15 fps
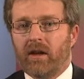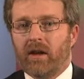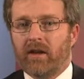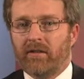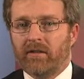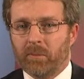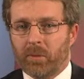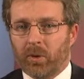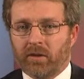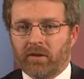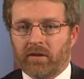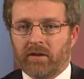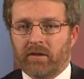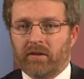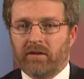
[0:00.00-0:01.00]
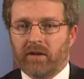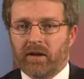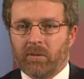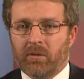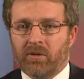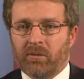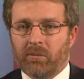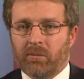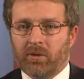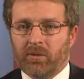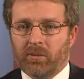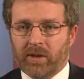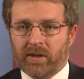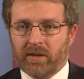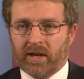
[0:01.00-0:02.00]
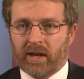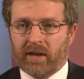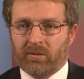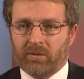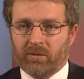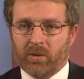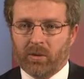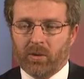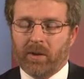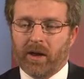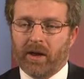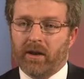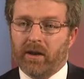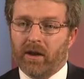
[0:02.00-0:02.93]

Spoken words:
It's important to distinguish between that form and